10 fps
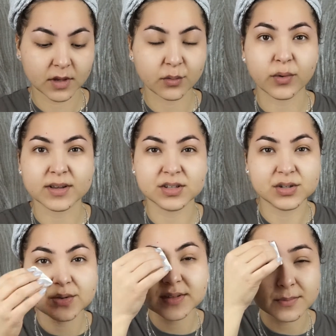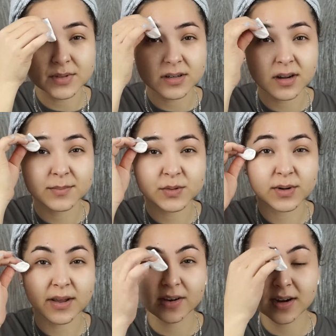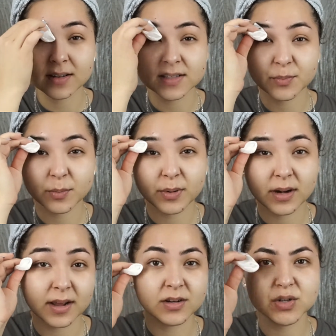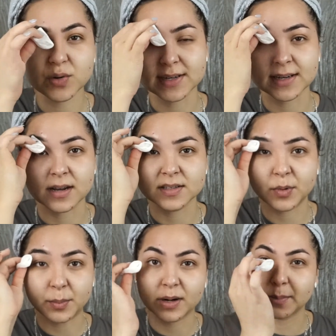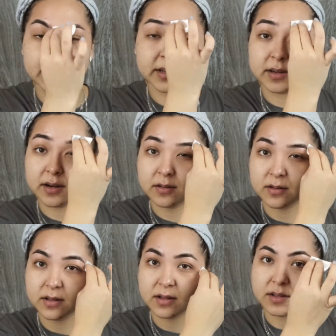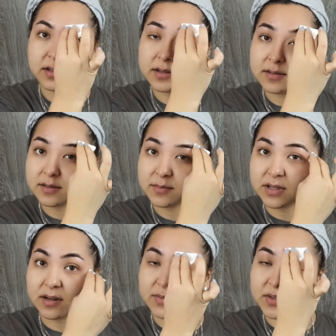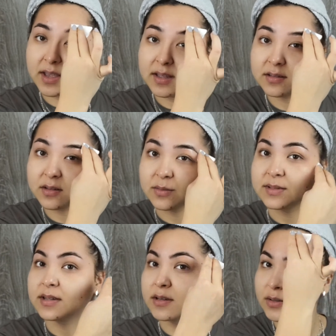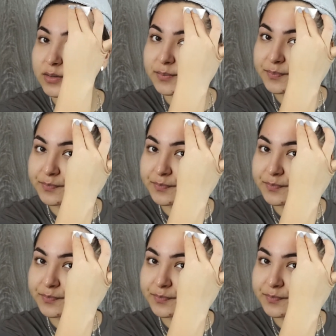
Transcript: residue sometimes when you haven't cleansed properly. I do try to cleanse properly, but you know, sometimes you get those little